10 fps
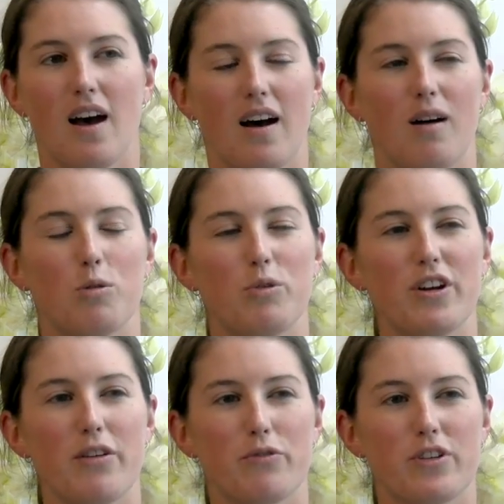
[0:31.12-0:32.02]

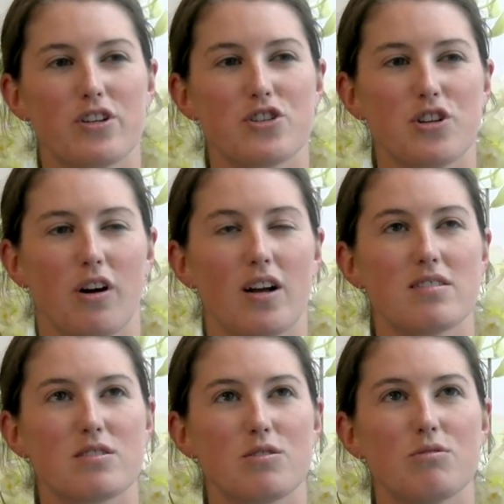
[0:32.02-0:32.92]
When I finished high
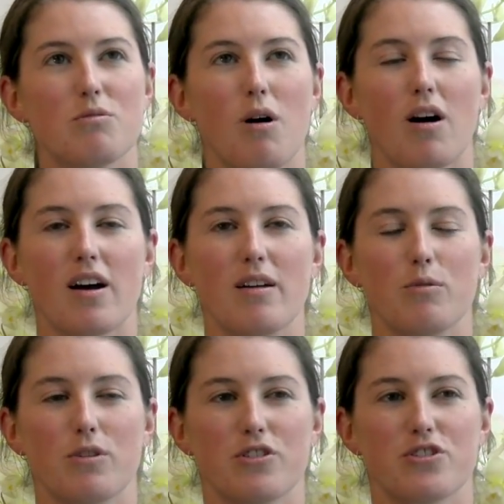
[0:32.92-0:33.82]
school, I
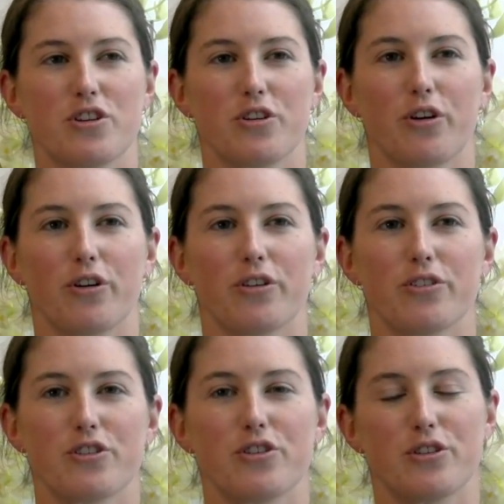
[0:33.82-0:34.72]
wanted to
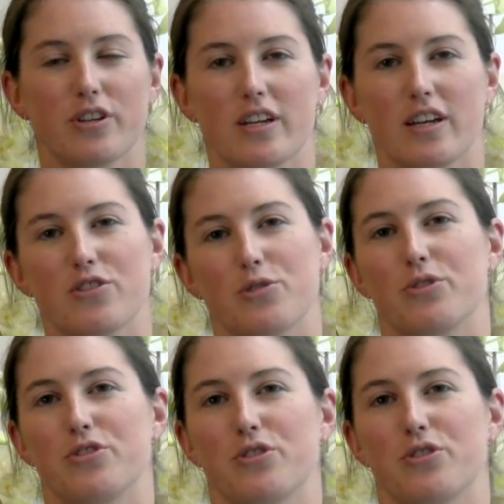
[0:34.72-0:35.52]
go to uni and do a